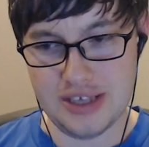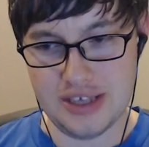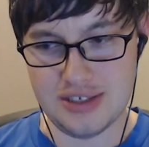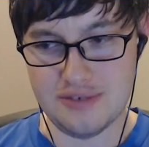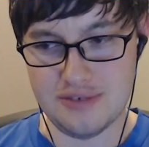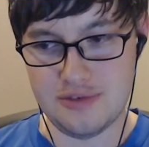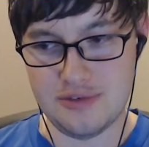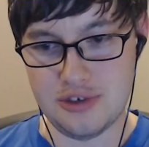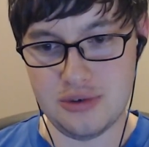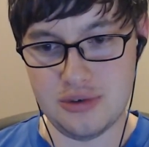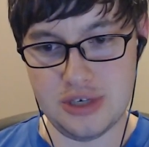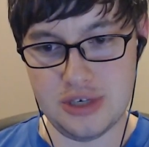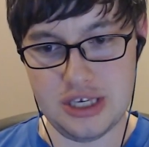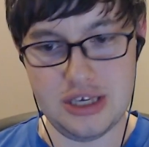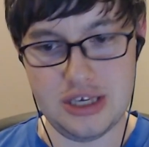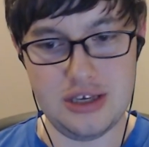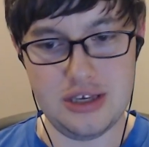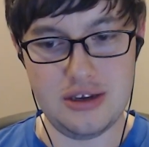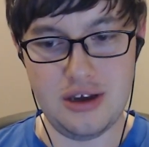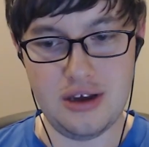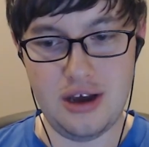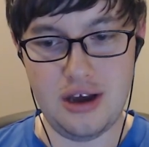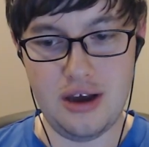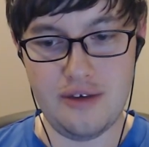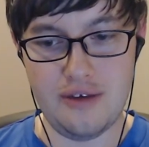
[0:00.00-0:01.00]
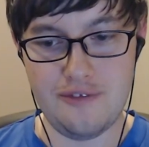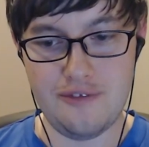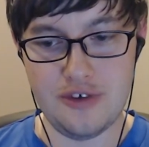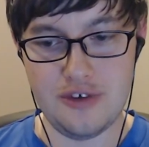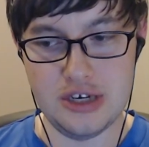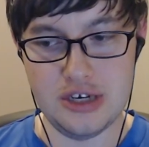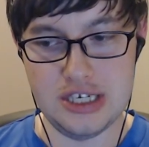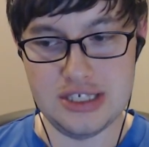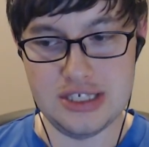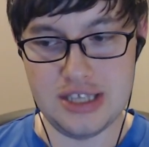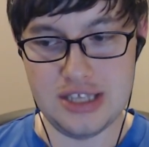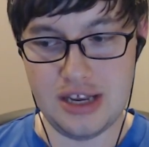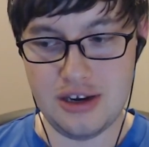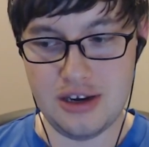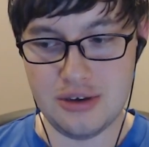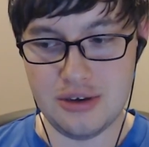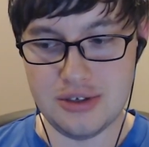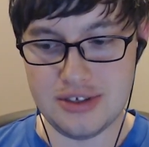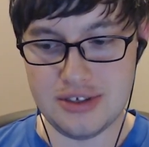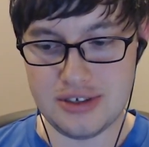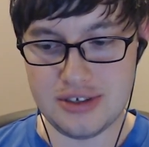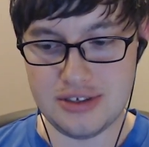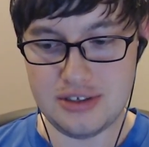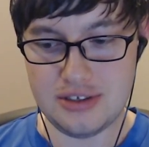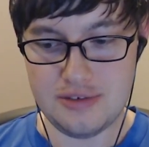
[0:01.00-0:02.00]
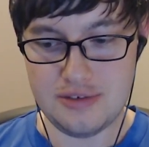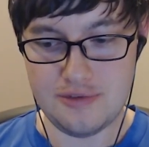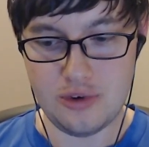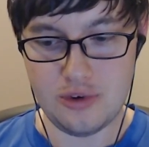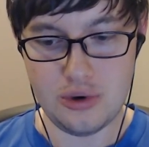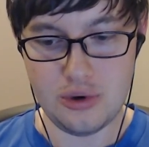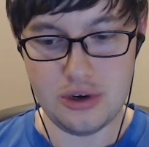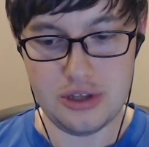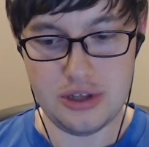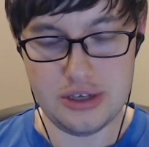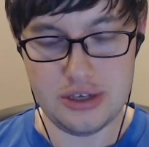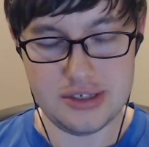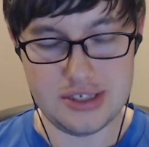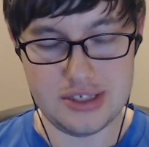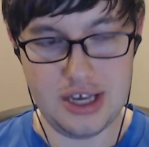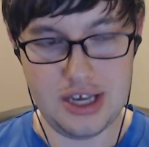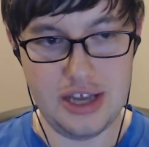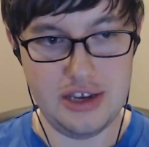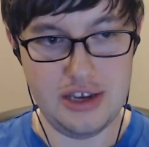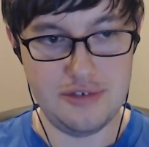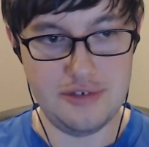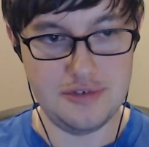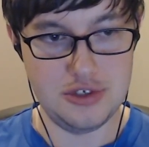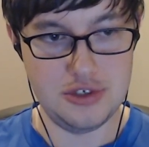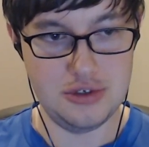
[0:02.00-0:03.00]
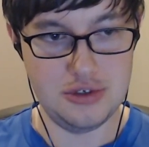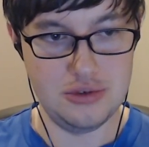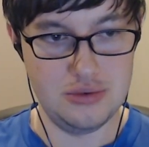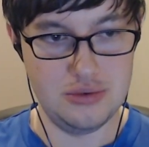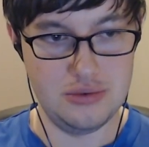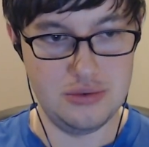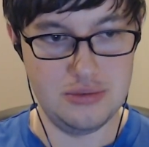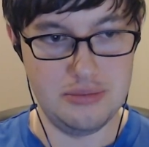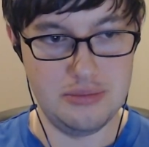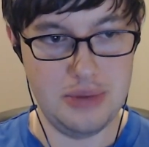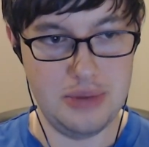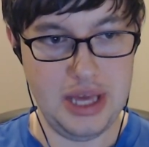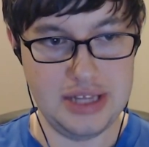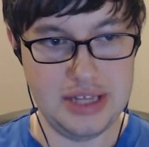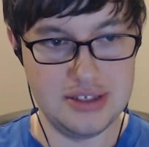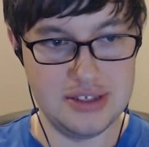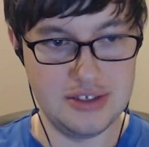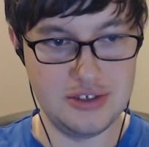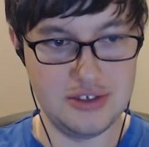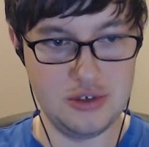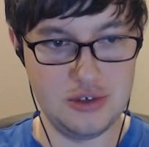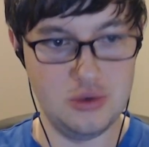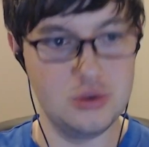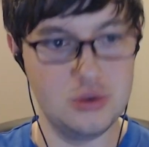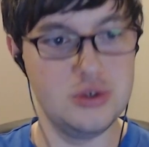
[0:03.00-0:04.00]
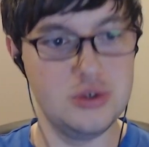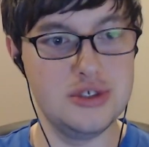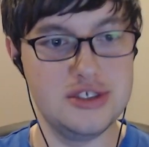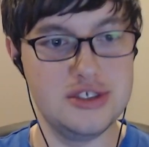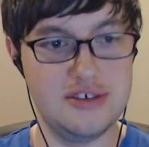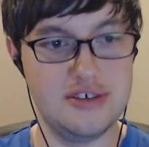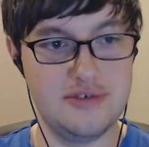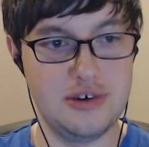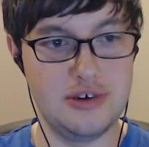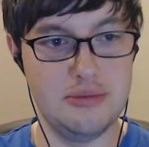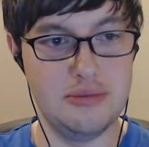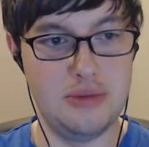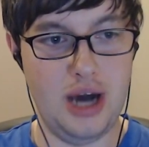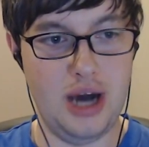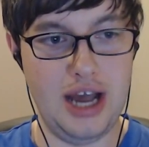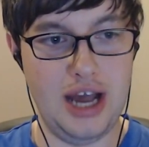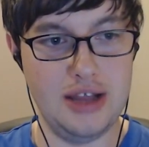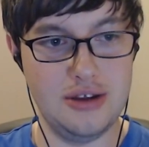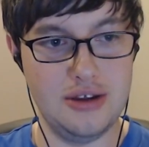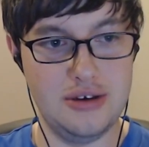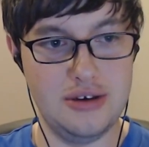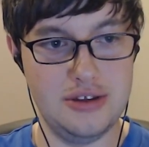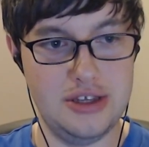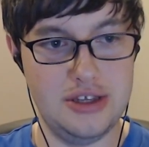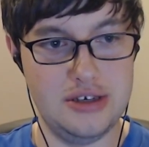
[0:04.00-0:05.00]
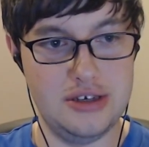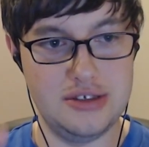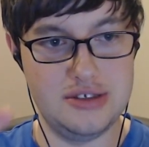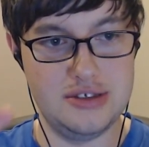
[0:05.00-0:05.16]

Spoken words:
of doing it. For Nintendo 64, there's kind of two main schools of compiler. There's